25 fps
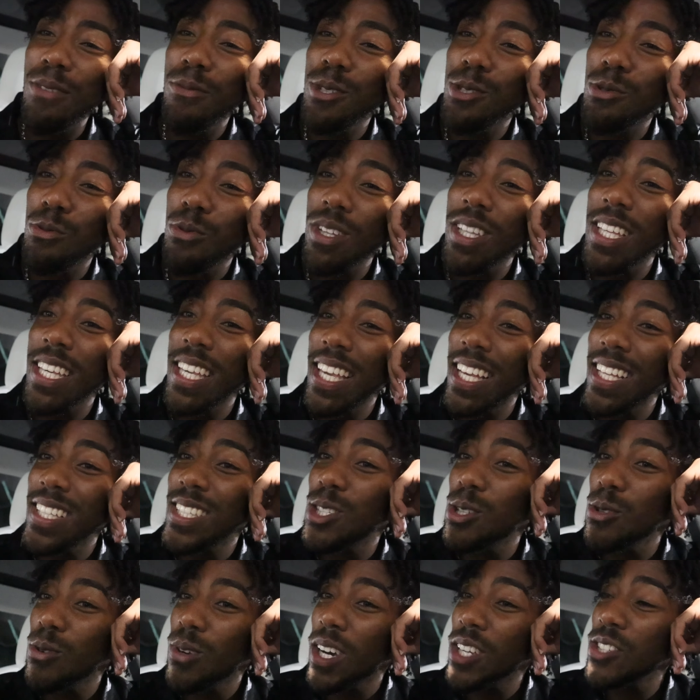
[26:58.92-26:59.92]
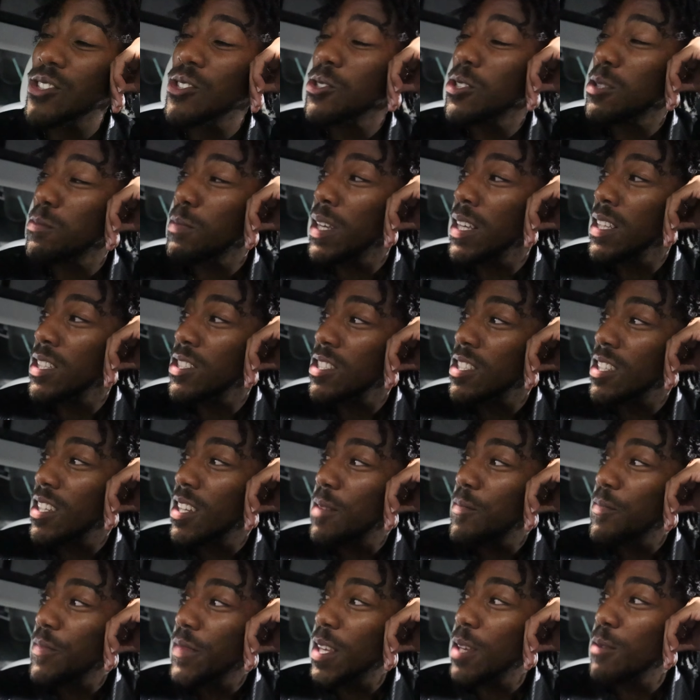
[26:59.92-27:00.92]
was really into Usher's speech.
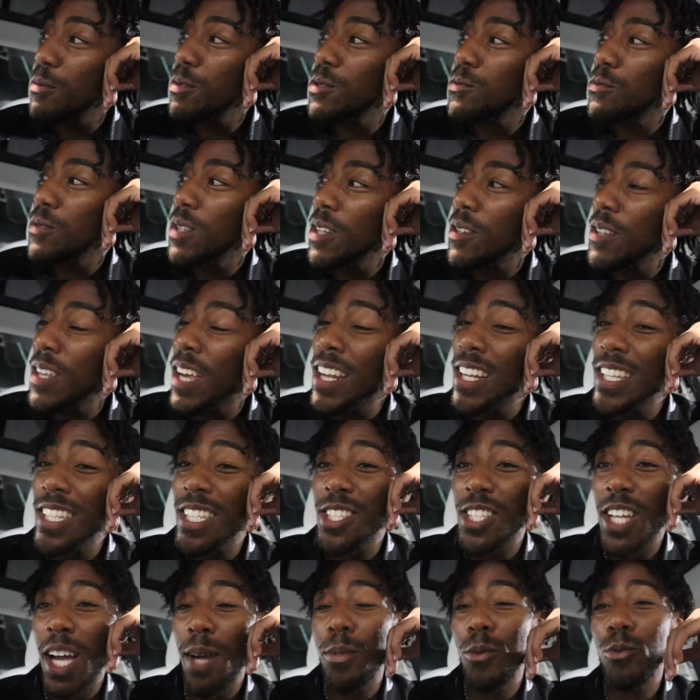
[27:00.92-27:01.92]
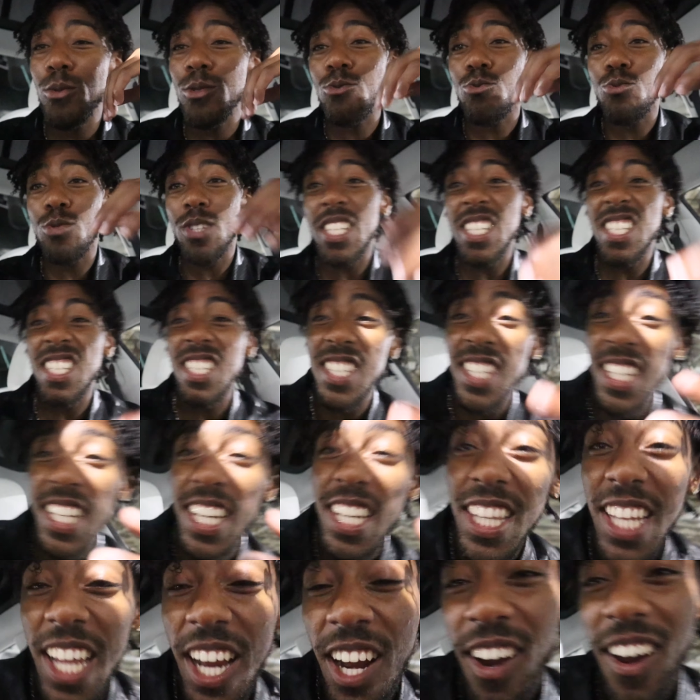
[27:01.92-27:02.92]
NLE Chopper was really
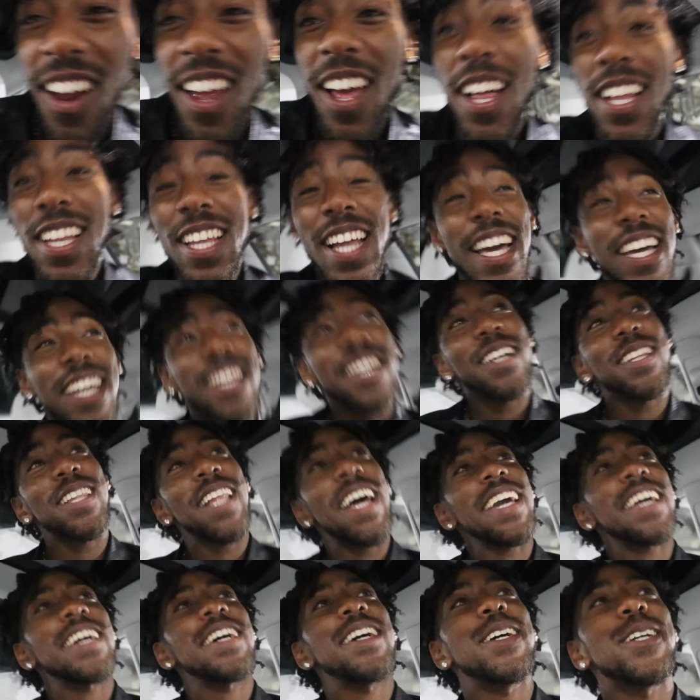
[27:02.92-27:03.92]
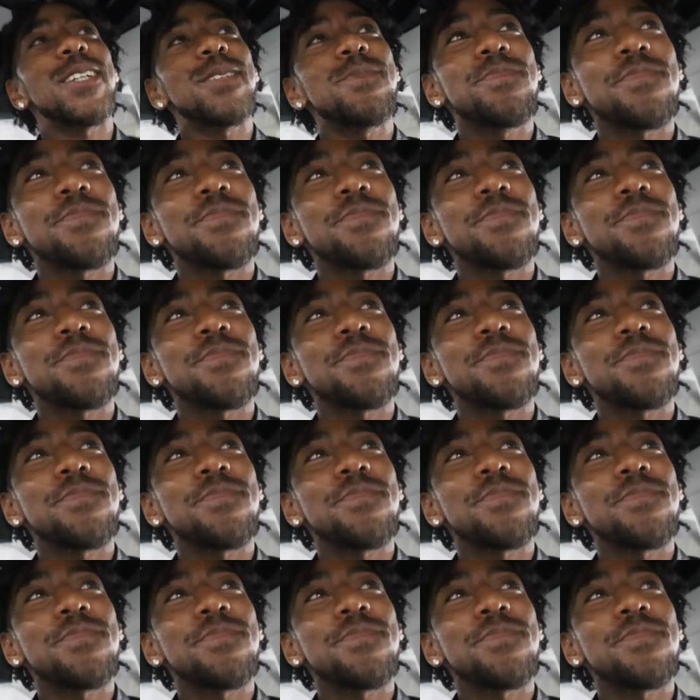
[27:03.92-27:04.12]
sitting there like a